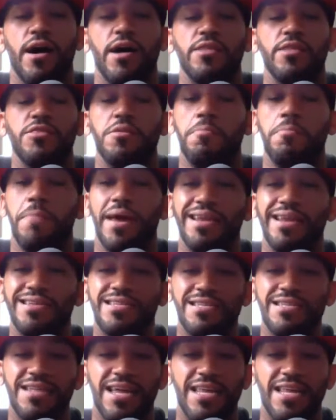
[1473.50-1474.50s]
the
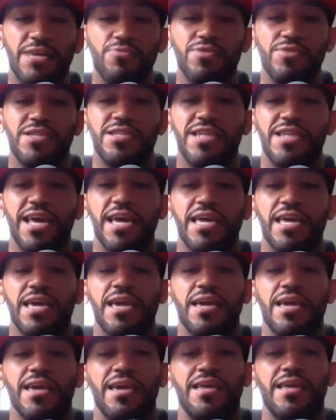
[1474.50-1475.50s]
medicine that he was
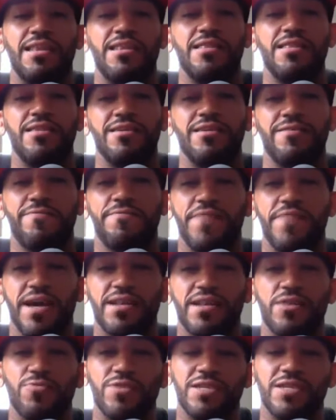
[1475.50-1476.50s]
taking and the
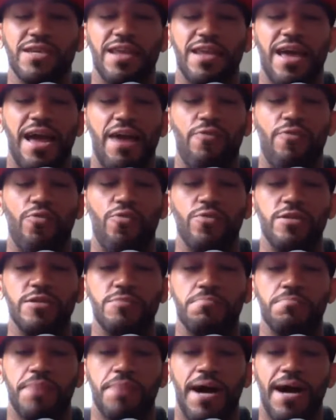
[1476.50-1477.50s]
effect it was going to have on his
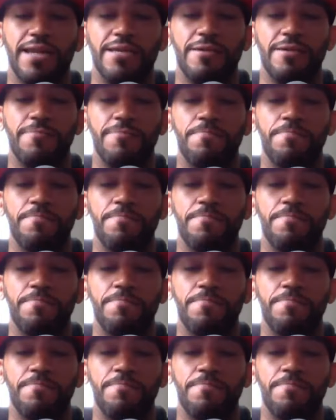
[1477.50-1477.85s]
body.